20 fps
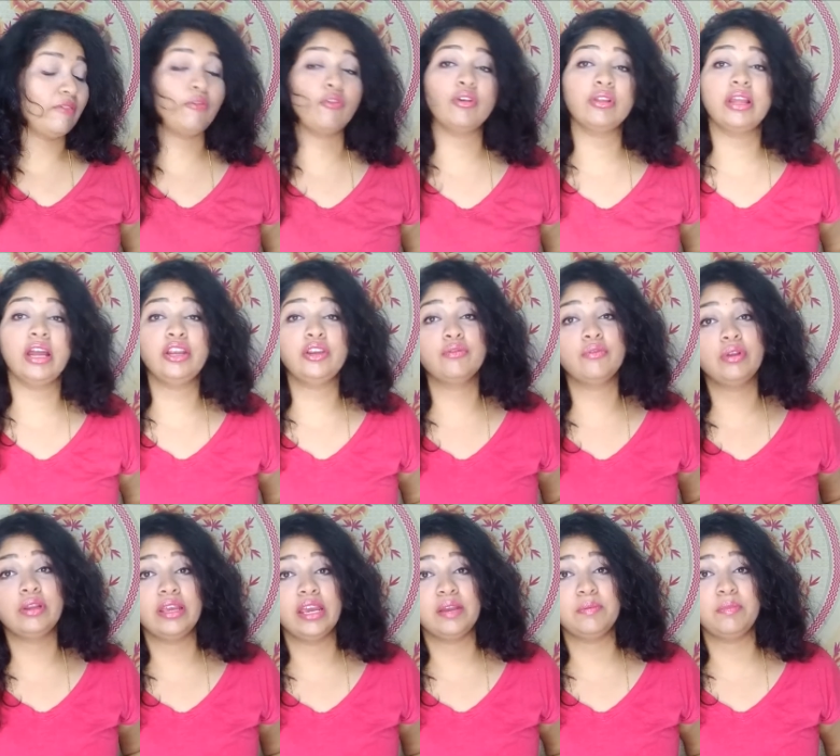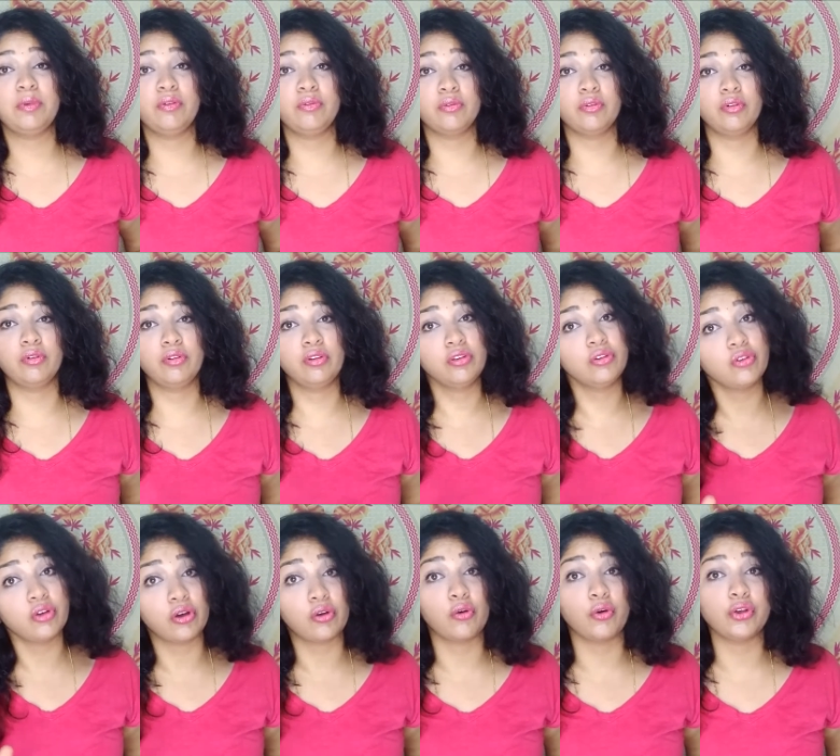For that you will get
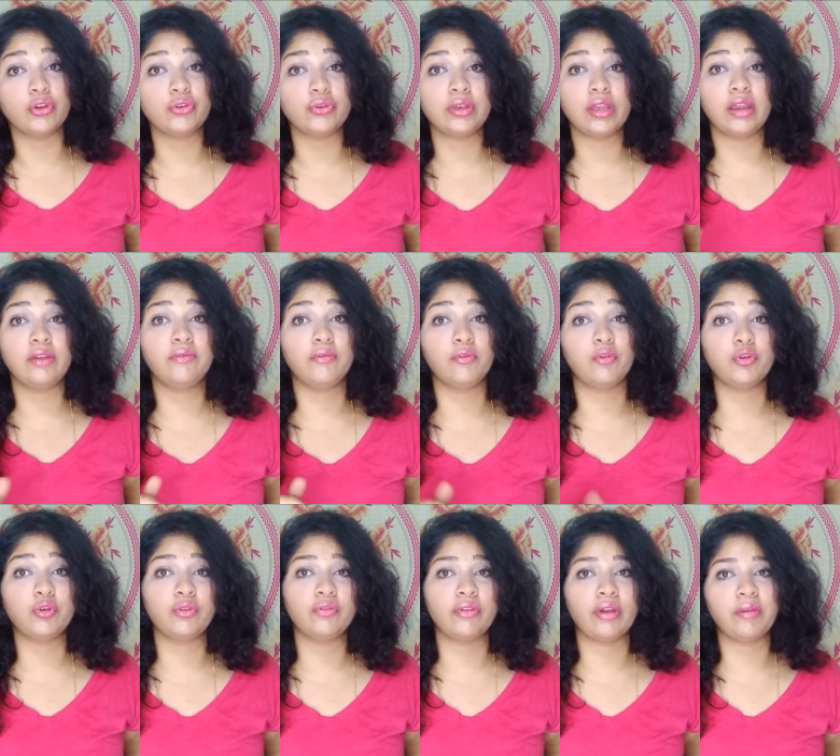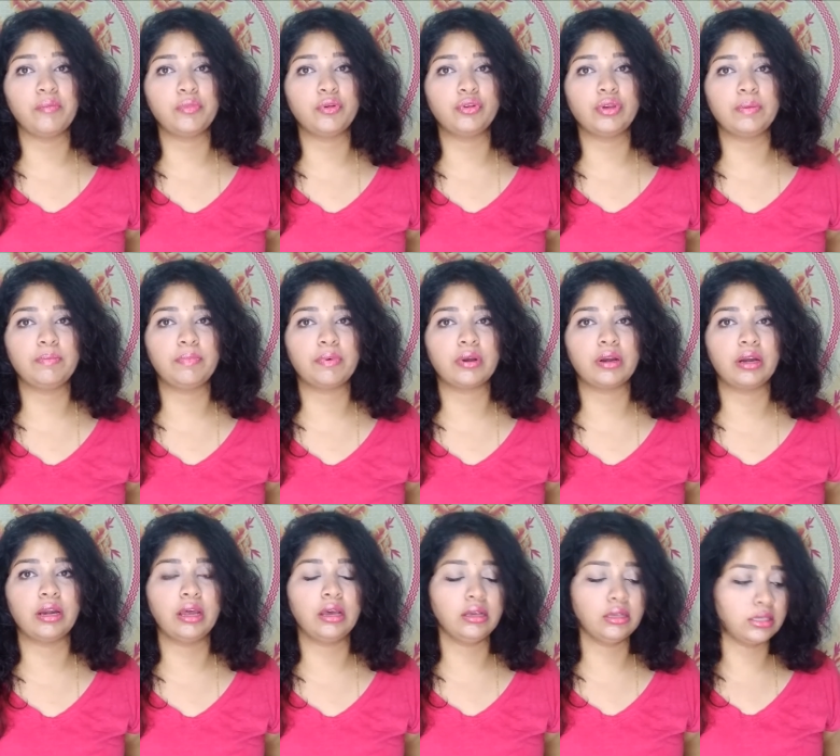you are going to get 4 to 5 beauty
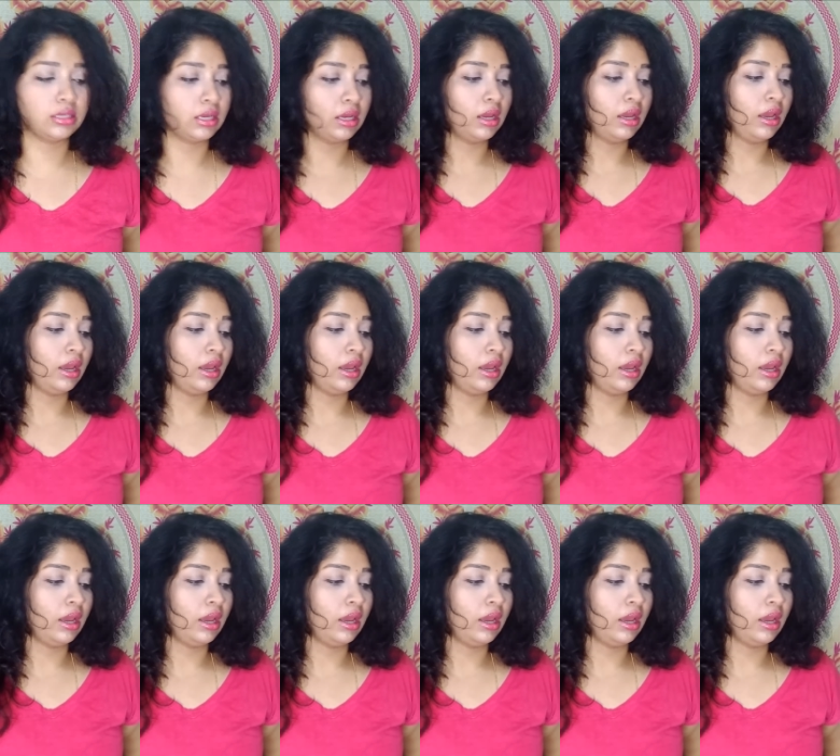products,